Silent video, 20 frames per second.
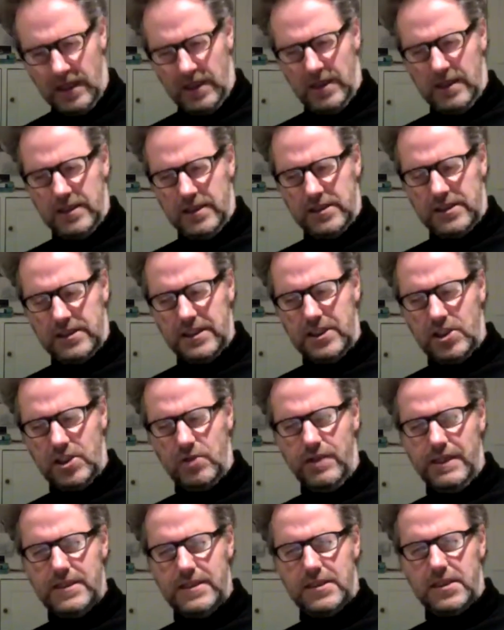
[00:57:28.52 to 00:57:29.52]

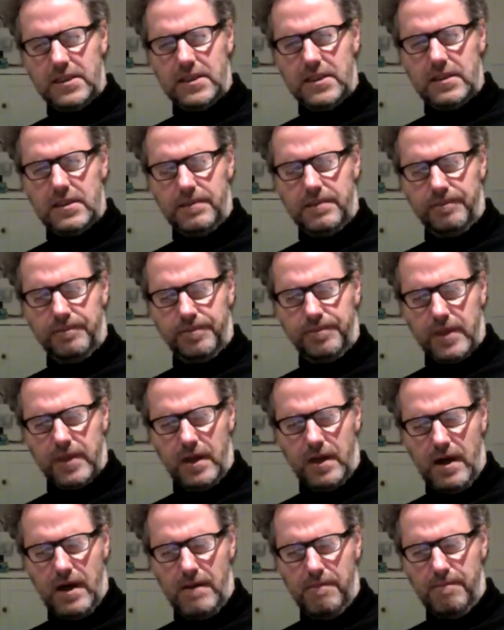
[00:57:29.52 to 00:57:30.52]
situated
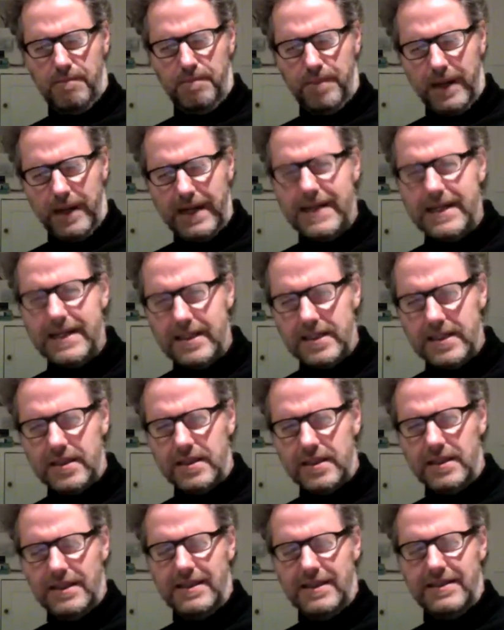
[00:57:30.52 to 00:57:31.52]
um,
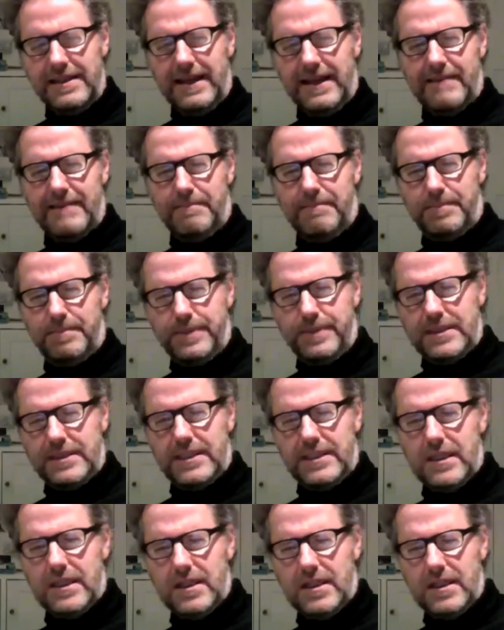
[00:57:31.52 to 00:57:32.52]
Biden in that
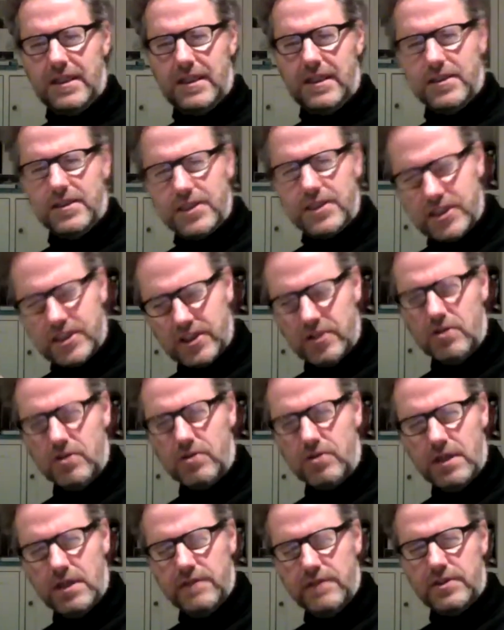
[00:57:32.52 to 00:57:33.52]
particular
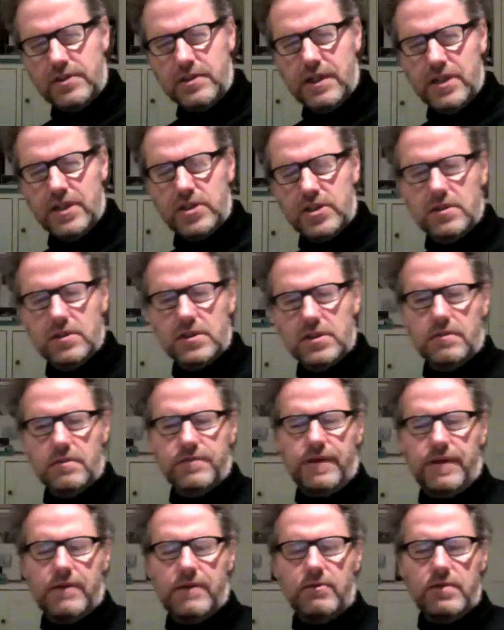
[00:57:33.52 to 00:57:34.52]
story of internationalism.
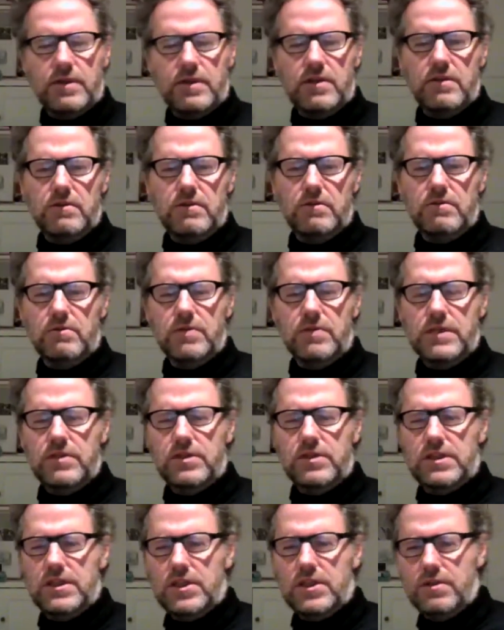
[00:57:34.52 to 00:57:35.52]
In fact, where you where you
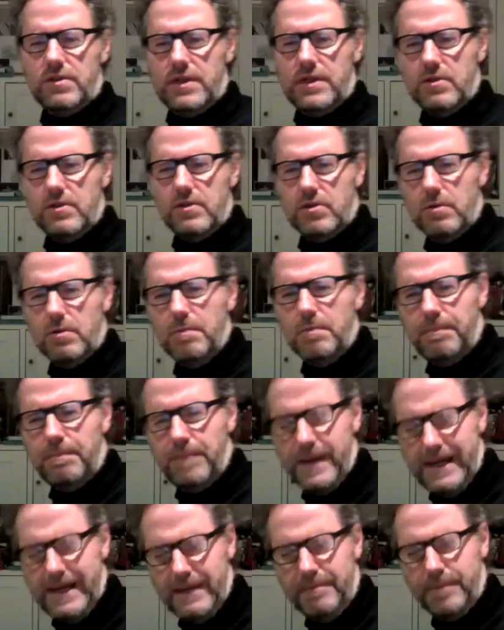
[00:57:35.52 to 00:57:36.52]
situate your own
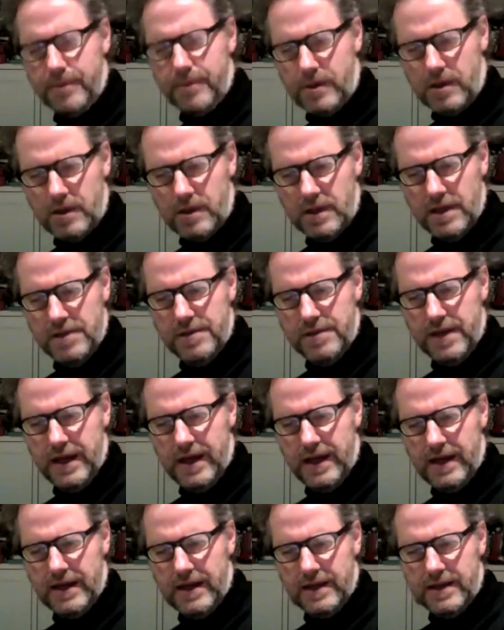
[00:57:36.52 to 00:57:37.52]
paper in
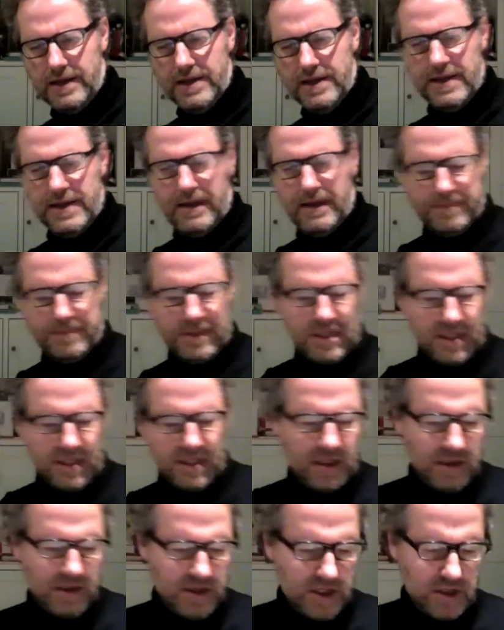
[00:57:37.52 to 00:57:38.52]
that in that
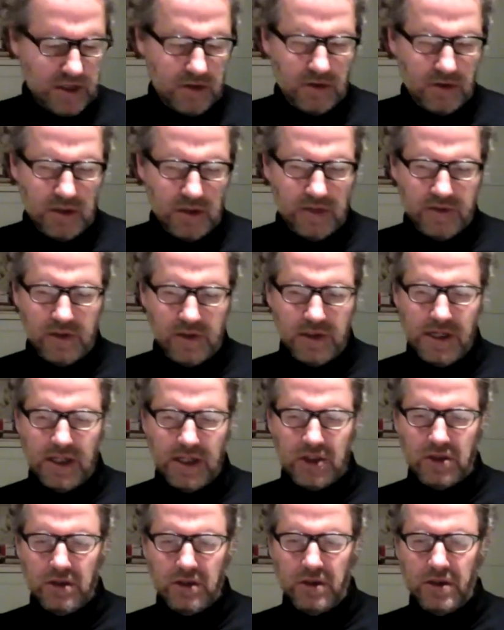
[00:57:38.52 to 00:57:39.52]
particular story of
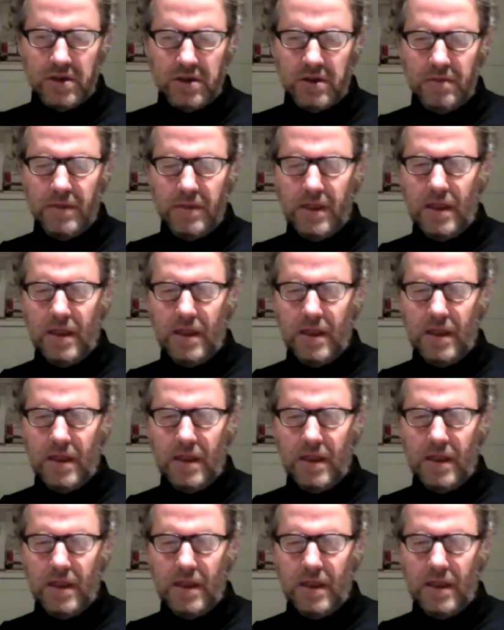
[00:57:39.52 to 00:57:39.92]
internationalism,